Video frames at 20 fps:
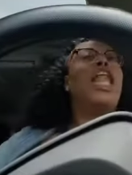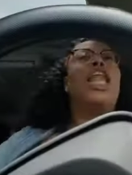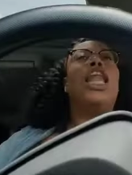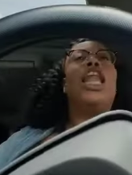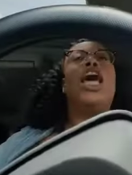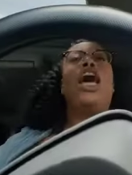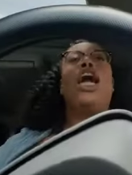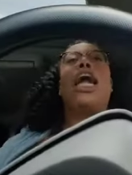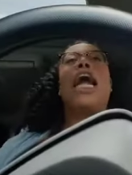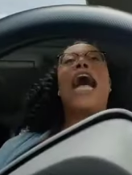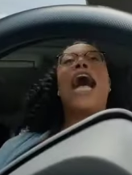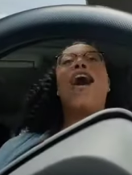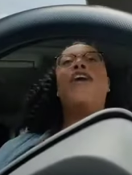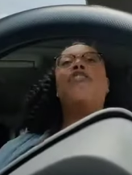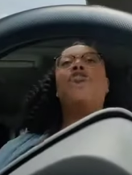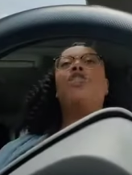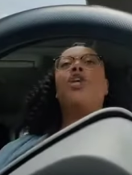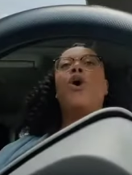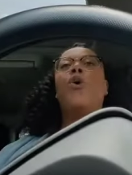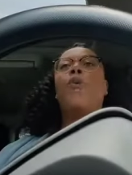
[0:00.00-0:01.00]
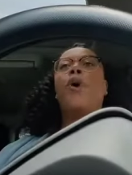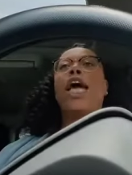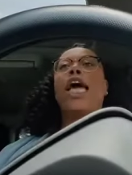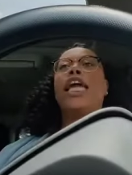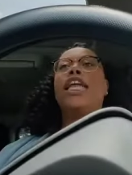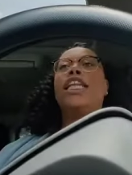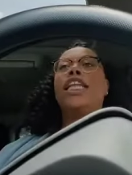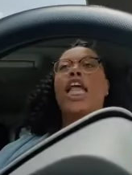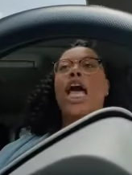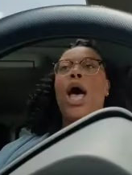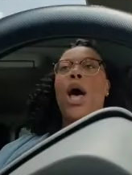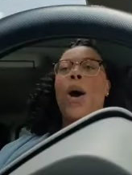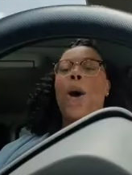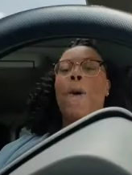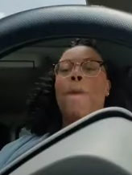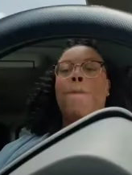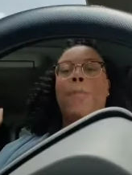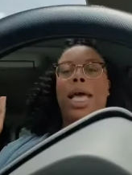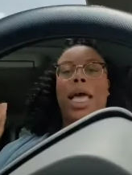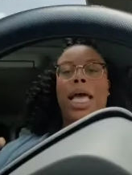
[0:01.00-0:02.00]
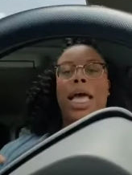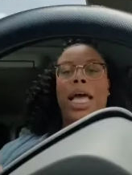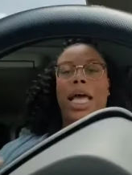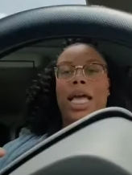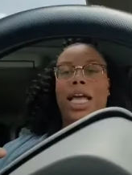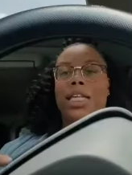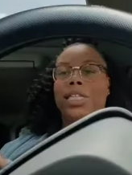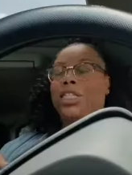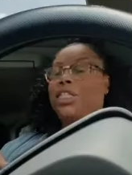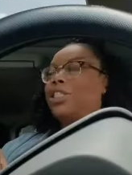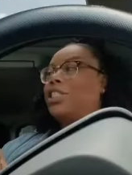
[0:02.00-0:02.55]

Look out the window, bitch.